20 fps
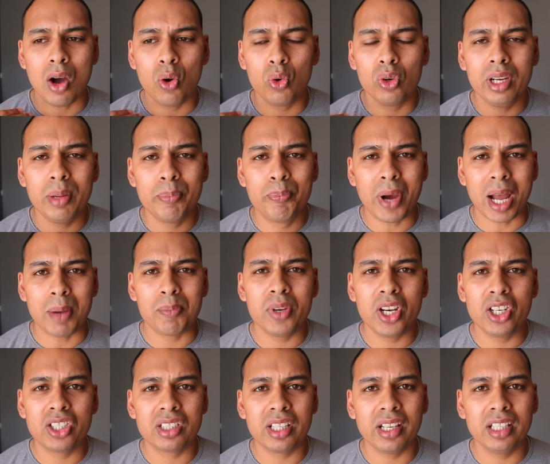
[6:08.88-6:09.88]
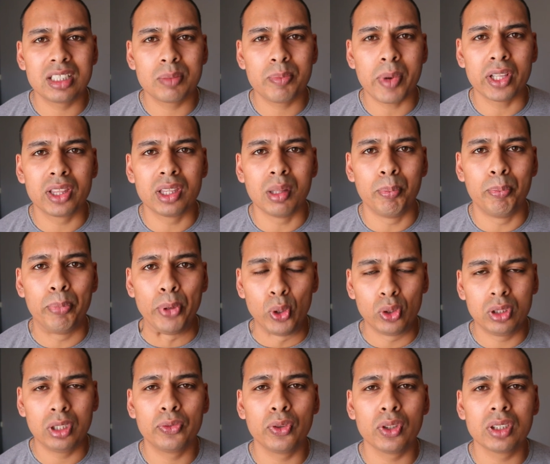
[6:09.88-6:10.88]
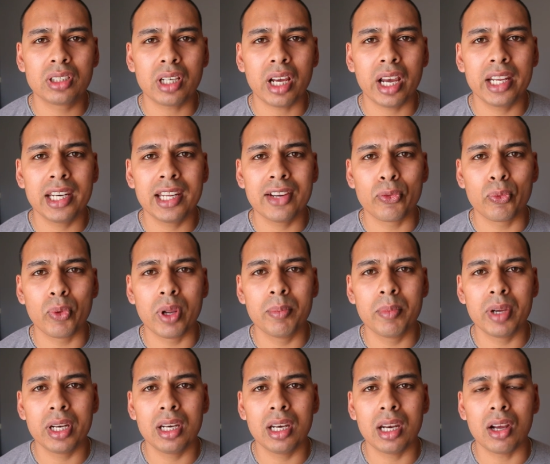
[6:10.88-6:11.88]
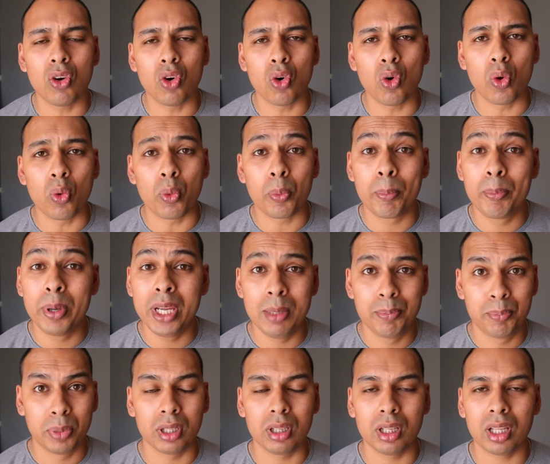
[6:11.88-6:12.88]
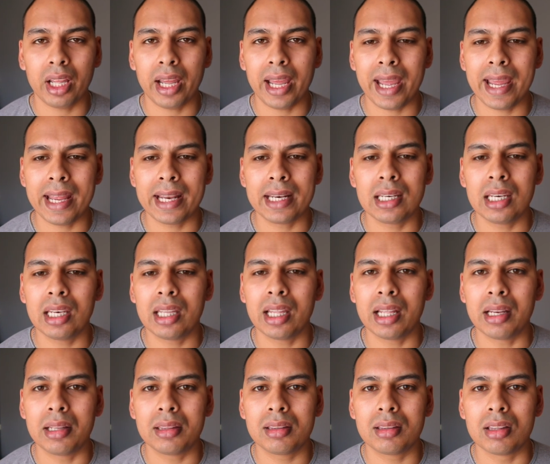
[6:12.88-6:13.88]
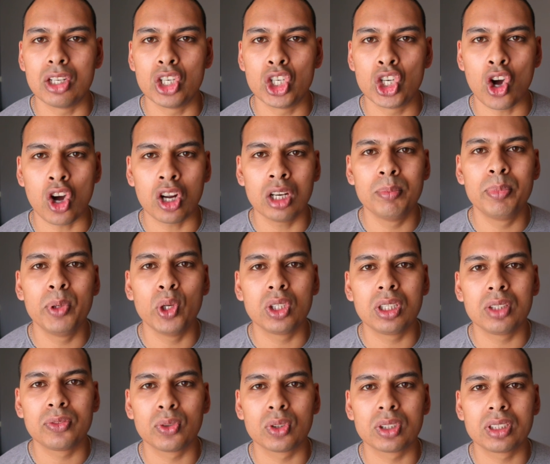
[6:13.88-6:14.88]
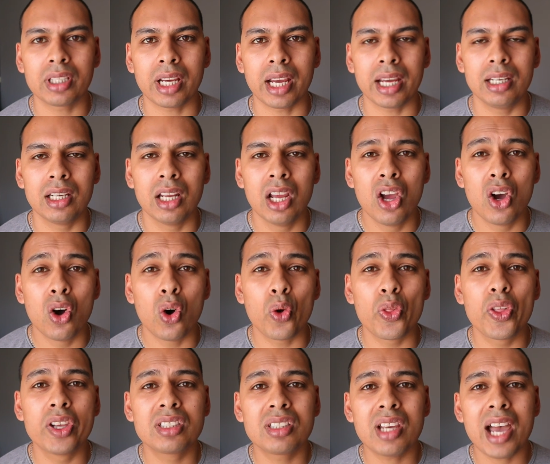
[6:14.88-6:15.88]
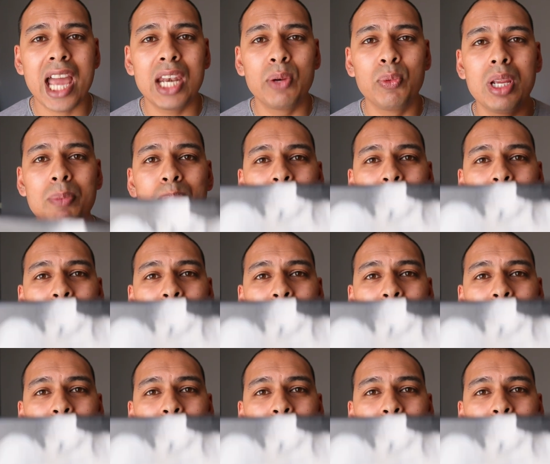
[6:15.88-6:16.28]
only publish things about the beautiful side of women or people and the non-beautiful side, or the side we